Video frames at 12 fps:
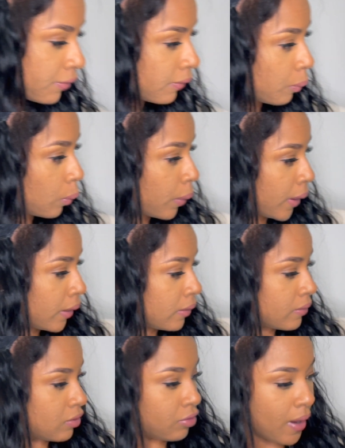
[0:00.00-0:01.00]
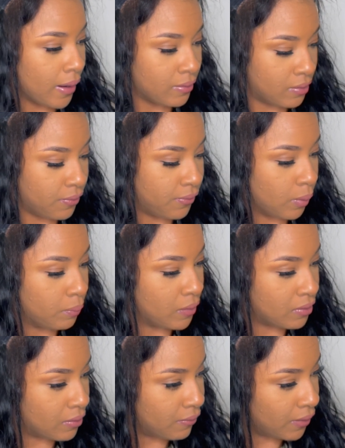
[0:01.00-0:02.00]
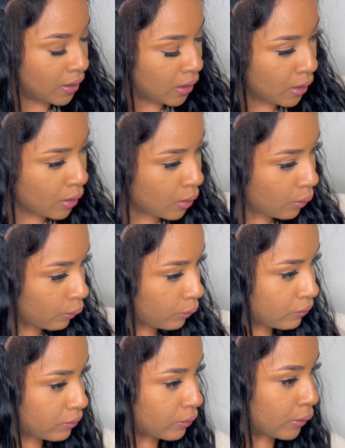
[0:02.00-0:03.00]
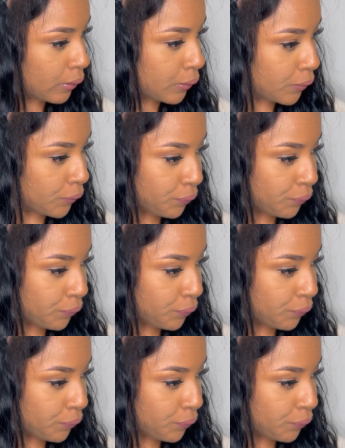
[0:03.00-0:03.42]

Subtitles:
from work to trying to film this video. So